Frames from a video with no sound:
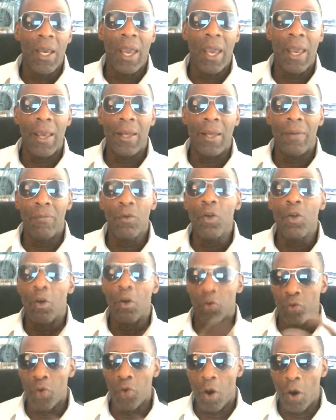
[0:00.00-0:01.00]
And, you know,
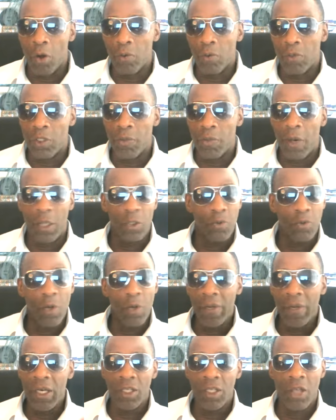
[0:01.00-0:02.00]
through autoresponders. We
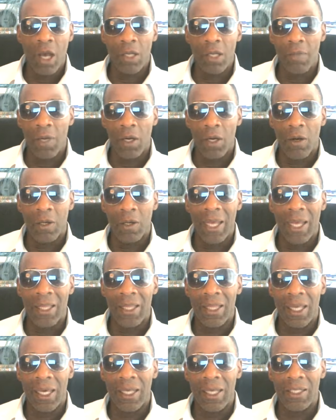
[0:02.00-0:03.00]
already talked about all
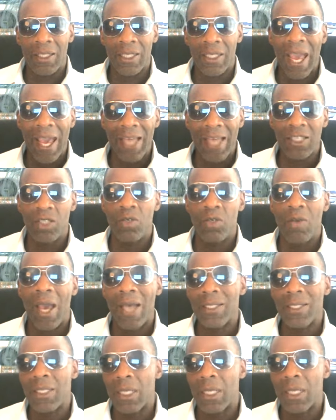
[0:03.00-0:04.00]
that things. And I asked you
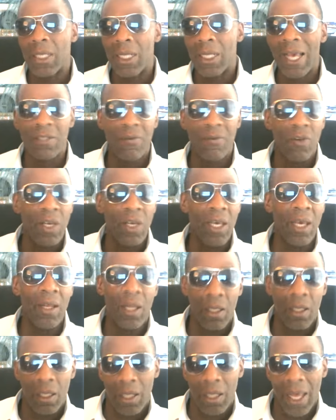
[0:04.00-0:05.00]
guys at the last, eh,
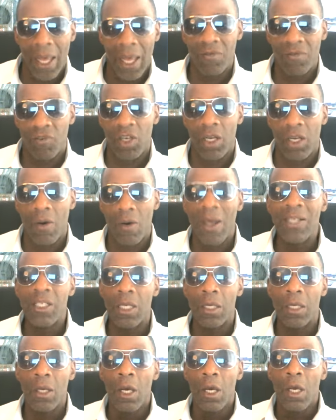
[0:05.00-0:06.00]
the last video, I
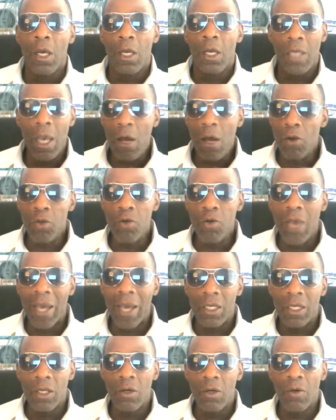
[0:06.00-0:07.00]
said, now all you
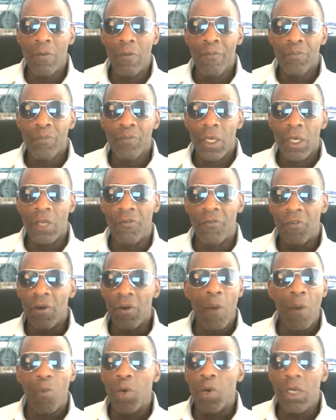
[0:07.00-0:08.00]
got to do is
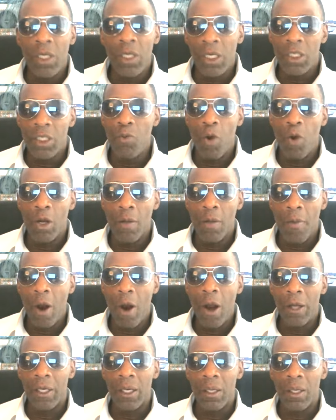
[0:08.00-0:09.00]
figure out what it is you want to
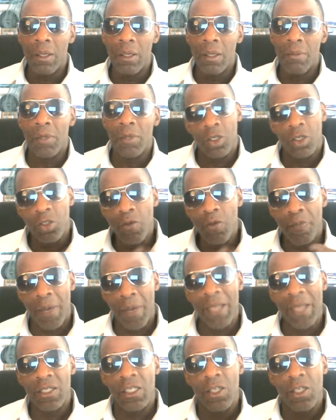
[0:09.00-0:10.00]
market because you
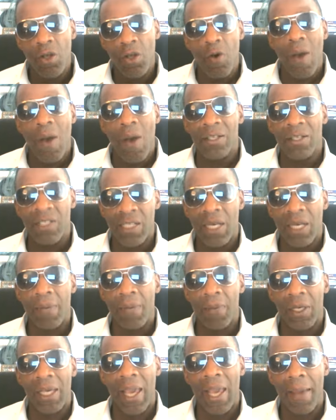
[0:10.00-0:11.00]
basically know how to set
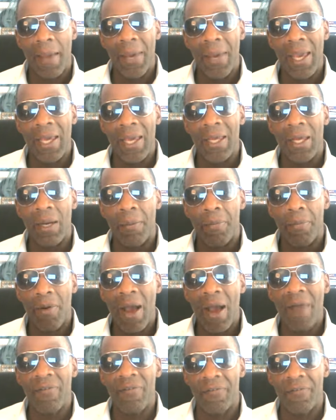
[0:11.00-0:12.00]
up a campaign and a
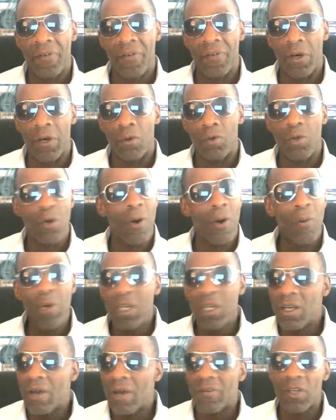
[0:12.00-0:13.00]
profit funnel. You know,
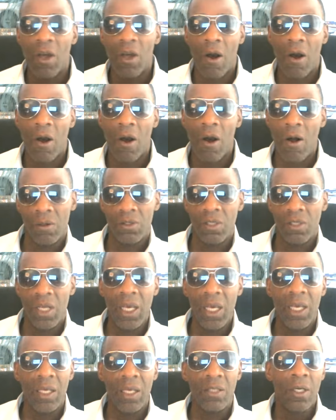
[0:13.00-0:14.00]
we covered all those
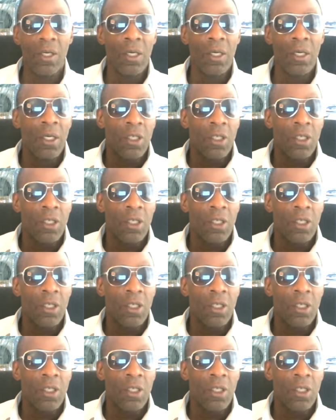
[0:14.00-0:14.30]
things.